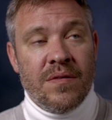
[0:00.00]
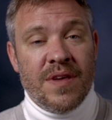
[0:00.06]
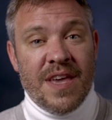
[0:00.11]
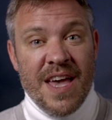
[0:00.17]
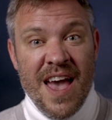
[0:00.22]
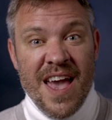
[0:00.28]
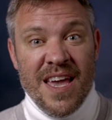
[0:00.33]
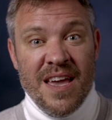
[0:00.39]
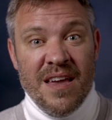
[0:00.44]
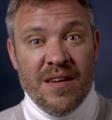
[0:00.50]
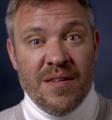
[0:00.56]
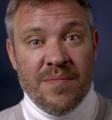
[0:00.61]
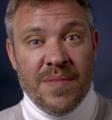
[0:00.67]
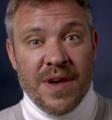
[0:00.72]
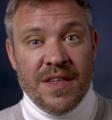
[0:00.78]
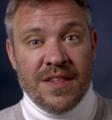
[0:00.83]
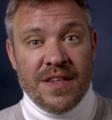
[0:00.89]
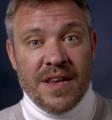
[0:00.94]
gay,
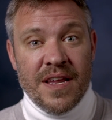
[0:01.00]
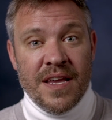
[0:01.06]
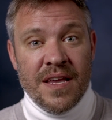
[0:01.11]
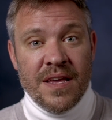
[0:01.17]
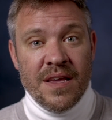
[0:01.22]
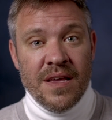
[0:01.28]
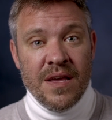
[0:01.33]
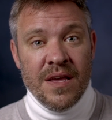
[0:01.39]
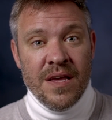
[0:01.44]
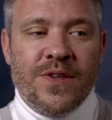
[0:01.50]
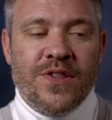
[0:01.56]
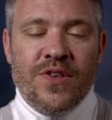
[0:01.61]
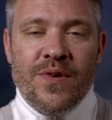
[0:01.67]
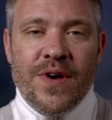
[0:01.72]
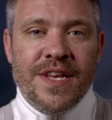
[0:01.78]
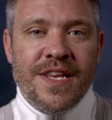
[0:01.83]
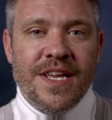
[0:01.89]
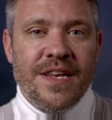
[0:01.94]
basically.
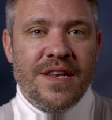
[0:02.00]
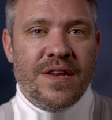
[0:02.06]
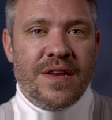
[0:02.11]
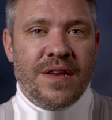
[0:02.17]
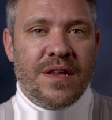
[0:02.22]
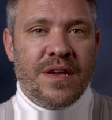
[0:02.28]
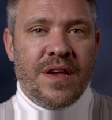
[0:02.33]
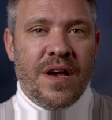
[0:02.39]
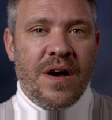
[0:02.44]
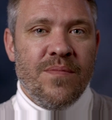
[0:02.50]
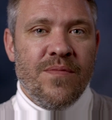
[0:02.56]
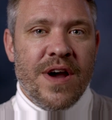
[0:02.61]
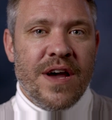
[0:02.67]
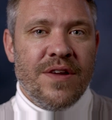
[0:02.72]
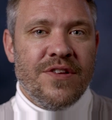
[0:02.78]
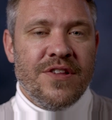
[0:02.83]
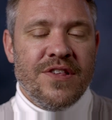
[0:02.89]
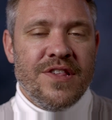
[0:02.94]
So I didn't come
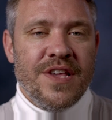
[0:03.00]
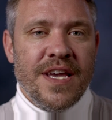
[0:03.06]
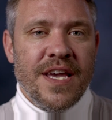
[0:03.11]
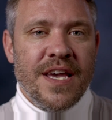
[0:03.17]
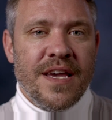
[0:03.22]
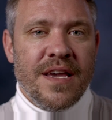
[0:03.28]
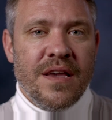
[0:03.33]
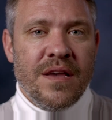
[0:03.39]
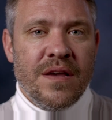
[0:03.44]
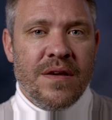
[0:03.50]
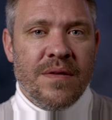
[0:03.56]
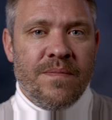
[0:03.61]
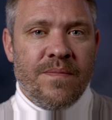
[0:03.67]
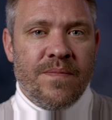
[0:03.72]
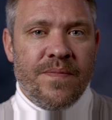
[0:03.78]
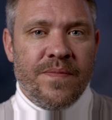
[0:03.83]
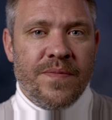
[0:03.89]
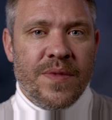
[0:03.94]
round to singing
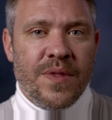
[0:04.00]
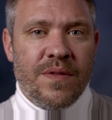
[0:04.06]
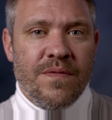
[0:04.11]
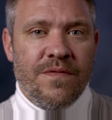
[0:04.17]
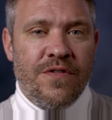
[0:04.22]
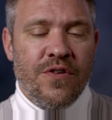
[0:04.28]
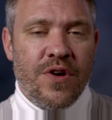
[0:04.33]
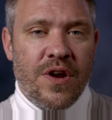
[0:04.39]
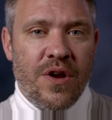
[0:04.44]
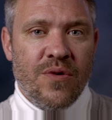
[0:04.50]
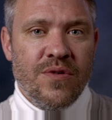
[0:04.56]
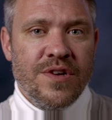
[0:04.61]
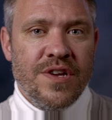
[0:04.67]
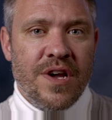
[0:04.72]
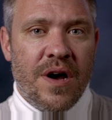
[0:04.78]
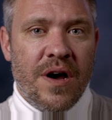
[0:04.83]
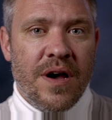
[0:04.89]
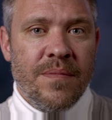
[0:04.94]
for a long
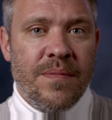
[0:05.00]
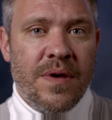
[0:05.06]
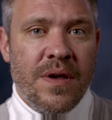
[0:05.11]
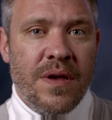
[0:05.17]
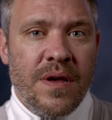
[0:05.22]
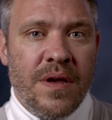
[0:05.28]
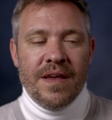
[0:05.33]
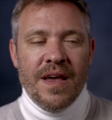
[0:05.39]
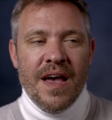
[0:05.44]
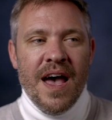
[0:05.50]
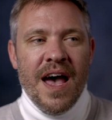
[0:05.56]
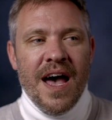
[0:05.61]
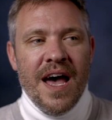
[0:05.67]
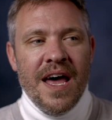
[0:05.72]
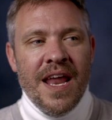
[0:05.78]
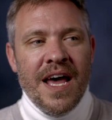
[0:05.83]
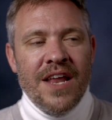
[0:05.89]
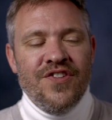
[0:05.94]
time.
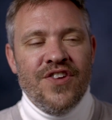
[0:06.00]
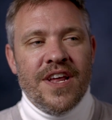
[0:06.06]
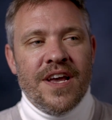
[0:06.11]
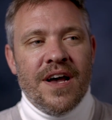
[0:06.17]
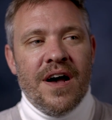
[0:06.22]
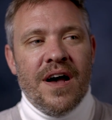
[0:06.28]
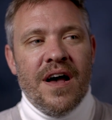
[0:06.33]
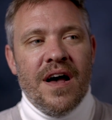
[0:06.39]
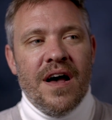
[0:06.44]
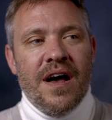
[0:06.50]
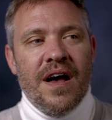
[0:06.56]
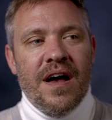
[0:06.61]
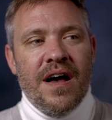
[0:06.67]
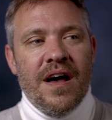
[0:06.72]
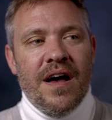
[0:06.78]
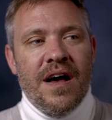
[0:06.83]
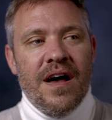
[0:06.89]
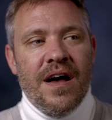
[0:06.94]
And actually, I
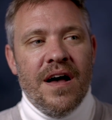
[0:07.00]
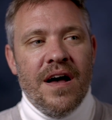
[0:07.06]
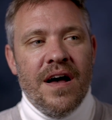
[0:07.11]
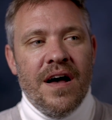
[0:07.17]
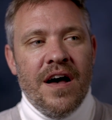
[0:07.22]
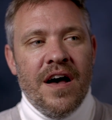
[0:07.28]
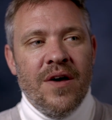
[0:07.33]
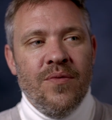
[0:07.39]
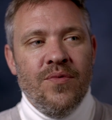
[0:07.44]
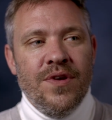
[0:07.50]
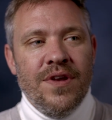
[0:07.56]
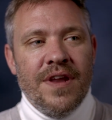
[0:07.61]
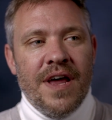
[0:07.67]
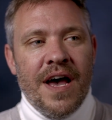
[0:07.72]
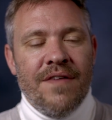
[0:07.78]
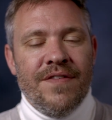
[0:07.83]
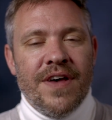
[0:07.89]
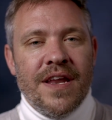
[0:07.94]

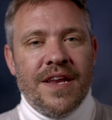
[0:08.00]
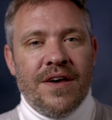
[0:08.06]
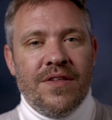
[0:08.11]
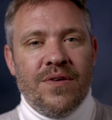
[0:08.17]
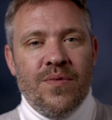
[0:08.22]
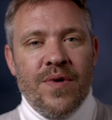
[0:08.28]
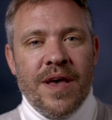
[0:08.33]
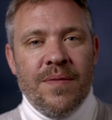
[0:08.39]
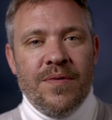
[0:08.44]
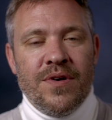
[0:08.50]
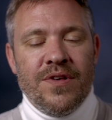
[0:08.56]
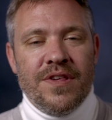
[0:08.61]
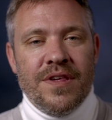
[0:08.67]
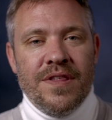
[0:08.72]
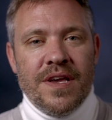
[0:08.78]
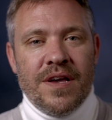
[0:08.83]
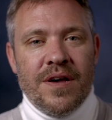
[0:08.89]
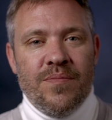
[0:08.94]
wouldn't have it any other way because
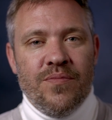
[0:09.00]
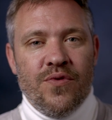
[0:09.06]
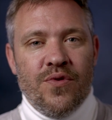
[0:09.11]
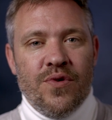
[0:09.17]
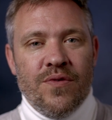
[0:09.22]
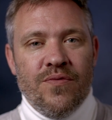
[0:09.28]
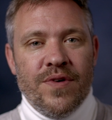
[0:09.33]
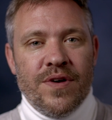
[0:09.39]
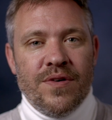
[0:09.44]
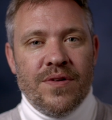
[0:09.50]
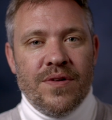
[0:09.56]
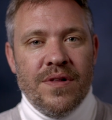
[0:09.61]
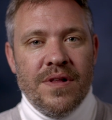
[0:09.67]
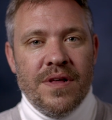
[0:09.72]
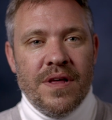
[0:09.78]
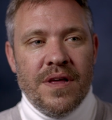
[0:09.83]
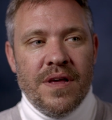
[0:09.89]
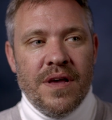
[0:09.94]
I think I brought a
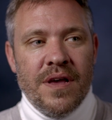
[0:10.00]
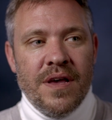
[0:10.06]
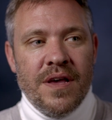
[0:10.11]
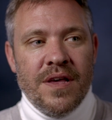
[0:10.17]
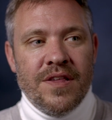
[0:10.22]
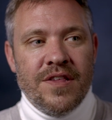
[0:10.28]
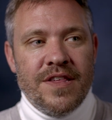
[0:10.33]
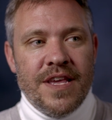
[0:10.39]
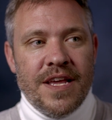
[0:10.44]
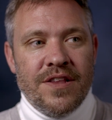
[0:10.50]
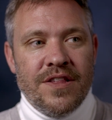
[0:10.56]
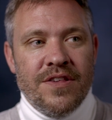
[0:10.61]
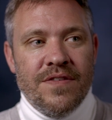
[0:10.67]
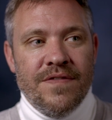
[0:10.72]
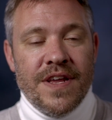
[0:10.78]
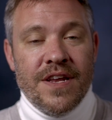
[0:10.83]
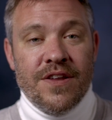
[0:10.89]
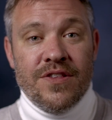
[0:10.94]
real sense
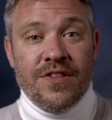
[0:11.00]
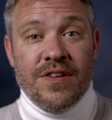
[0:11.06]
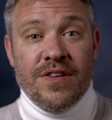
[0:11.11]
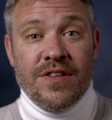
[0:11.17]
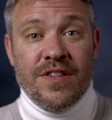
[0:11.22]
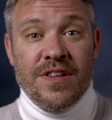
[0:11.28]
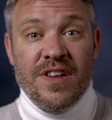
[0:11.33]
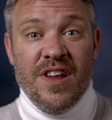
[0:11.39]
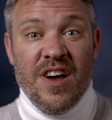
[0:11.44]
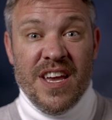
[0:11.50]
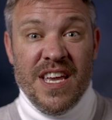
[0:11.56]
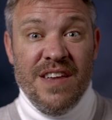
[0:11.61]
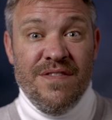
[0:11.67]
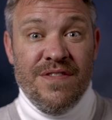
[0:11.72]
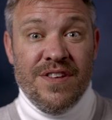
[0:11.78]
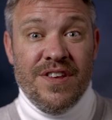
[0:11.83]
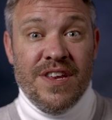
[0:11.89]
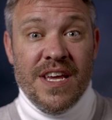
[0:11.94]
of innocence and
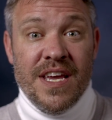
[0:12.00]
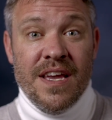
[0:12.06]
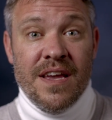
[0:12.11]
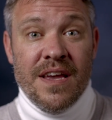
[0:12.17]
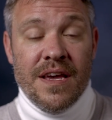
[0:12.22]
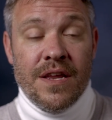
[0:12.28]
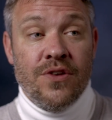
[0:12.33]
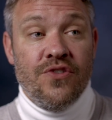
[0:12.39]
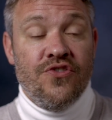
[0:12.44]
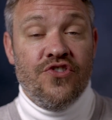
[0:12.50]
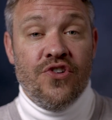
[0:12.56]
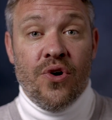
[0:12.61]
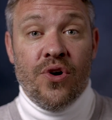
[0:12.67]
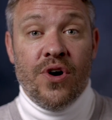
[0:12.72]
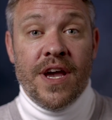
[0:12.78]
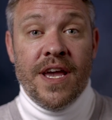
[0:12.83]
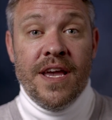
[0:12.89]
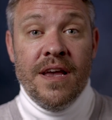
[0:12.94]
naivety and
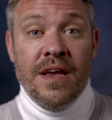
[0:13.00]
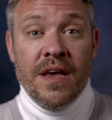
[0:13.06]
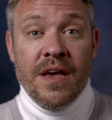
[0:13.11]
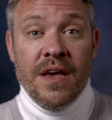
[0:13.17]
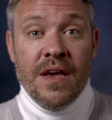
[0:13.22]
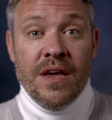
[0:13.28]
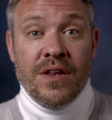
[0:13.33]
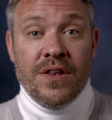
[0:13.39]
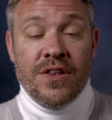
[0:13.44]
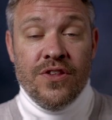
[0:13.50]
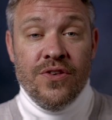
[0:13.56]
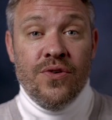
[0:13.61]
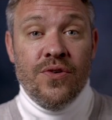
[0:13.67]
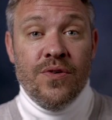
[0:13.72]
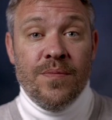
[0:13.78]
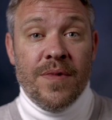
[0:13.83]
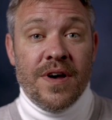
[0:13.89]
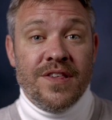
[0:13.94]
joy
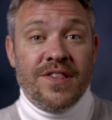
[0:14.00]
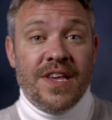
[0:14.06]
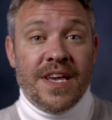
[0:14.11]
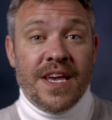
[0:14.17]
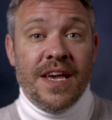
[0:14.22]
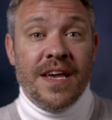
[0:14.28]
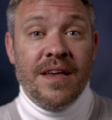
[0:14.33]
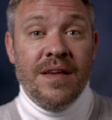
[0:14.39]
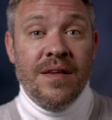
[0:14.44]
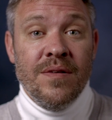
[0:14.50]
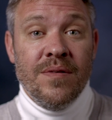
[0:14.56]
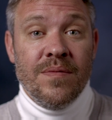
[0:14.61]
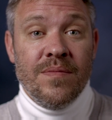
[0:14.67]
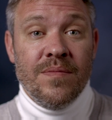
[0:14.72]
to my singing